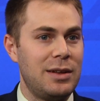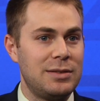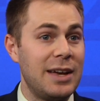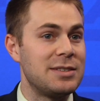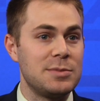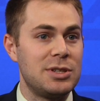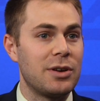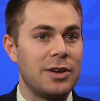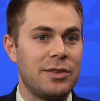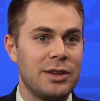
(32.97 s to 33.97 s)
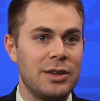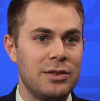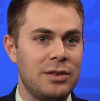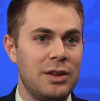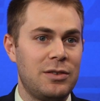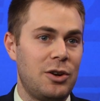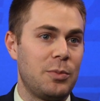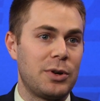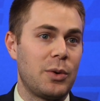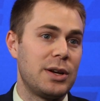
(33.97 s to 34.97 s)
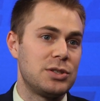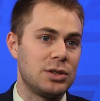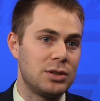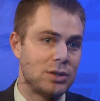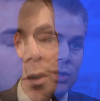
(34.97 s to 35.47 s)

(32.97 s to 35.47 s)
takes him seriously is an open question.